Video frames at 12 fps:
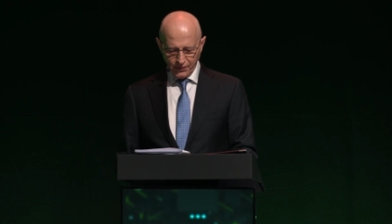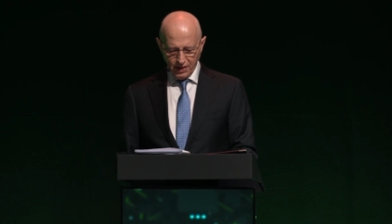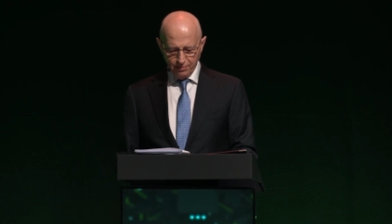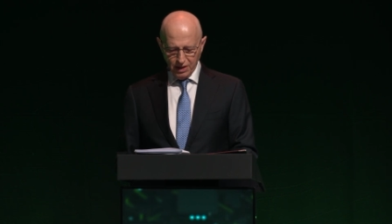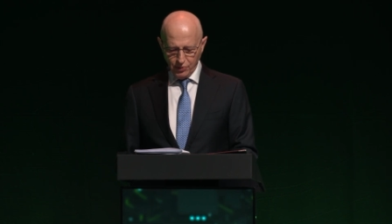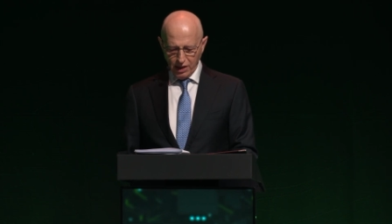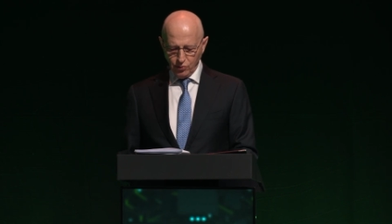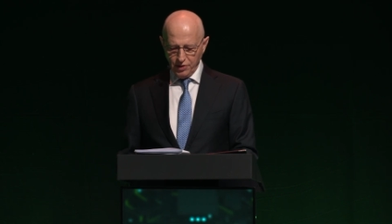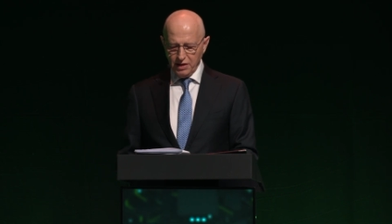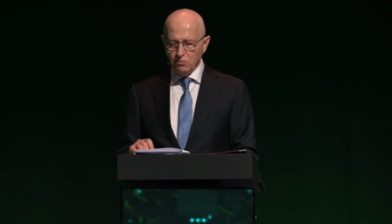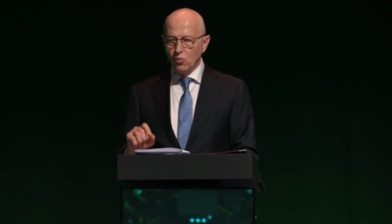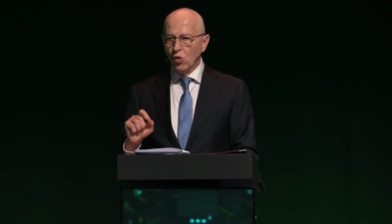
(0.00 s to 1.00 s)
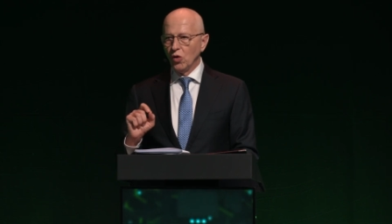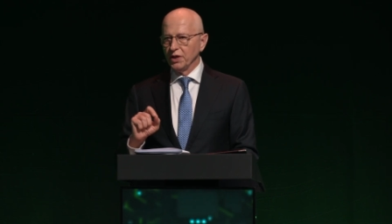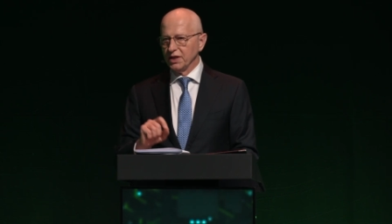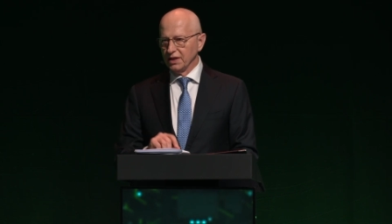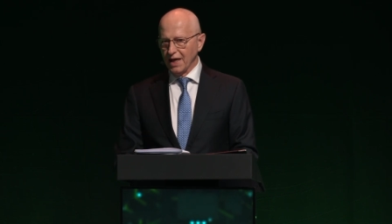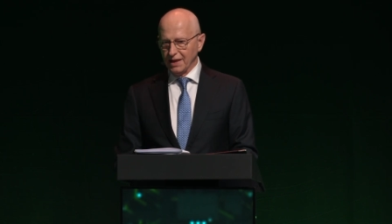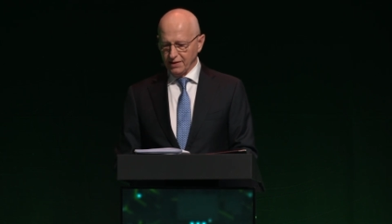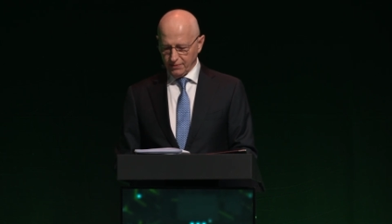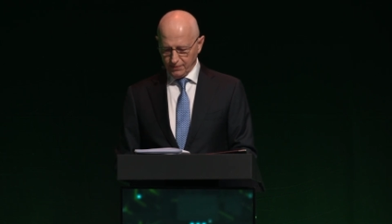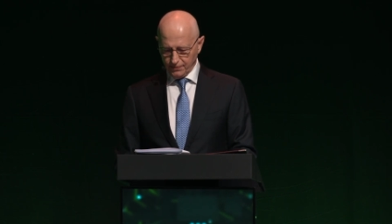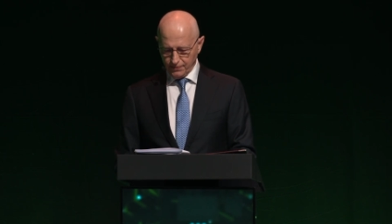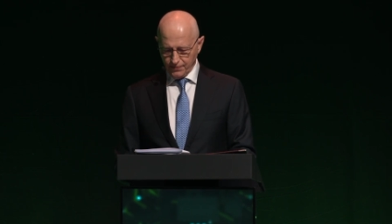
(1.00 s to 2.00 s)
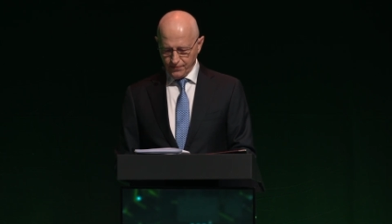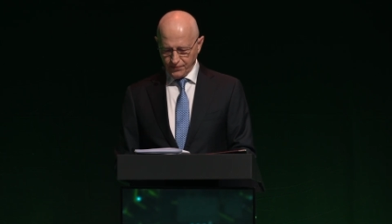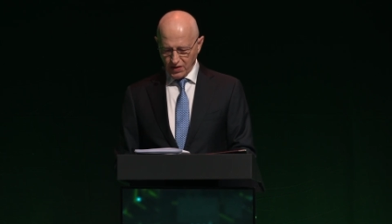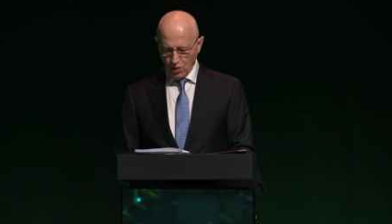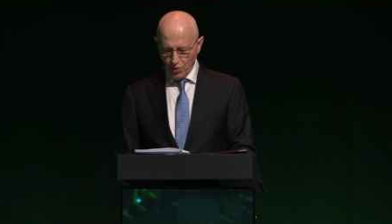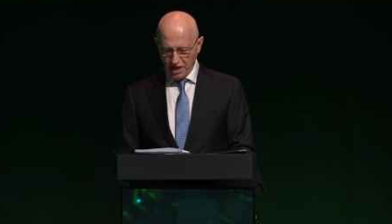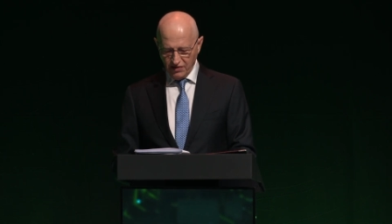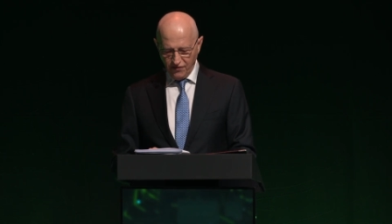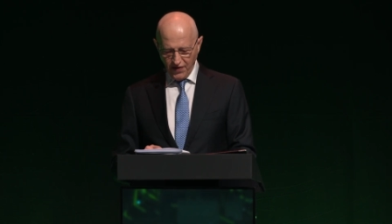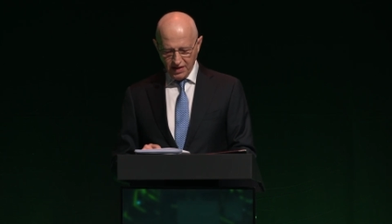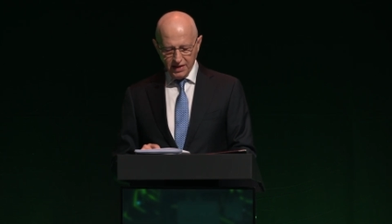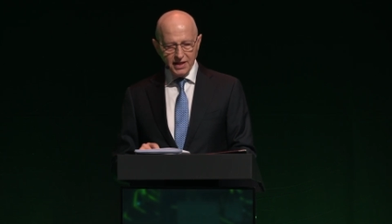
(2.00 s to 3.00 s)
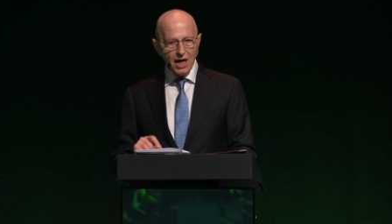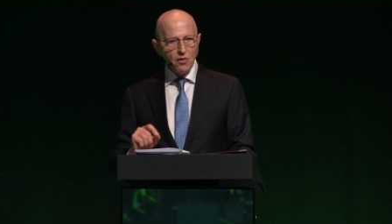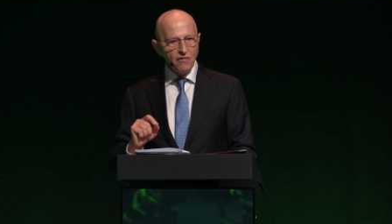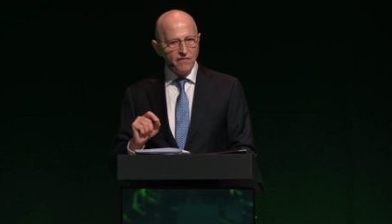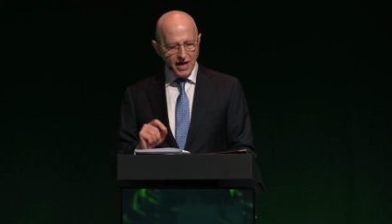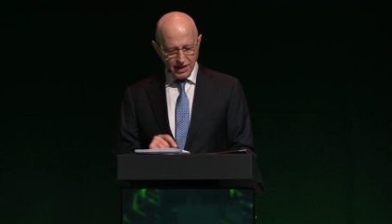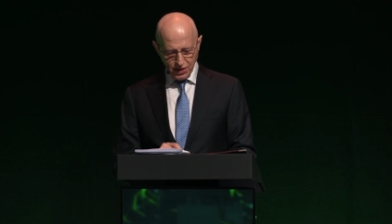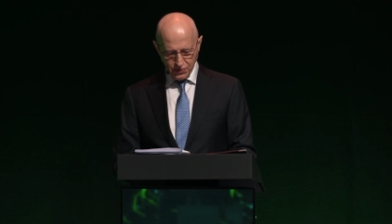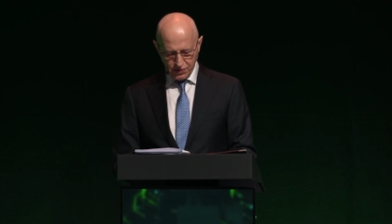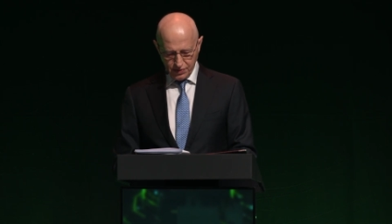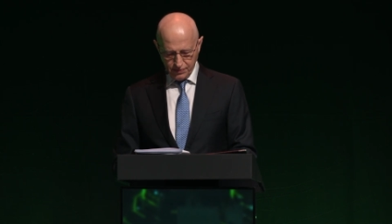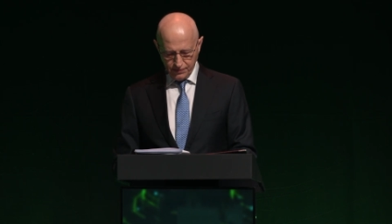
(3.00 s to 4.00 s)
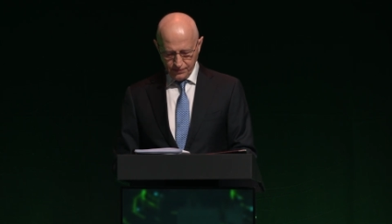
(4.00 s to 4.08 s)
But we are doing more than that. We are defending our values,